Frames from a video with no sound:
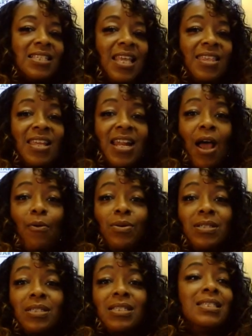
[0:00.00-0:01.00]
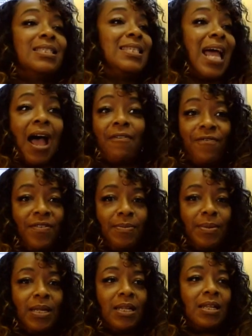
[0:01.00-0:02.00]
And not to say that I was
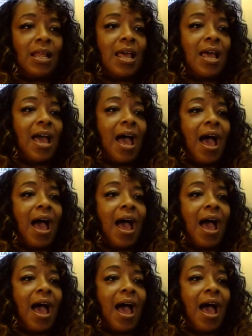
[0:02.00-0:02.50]
not feminine.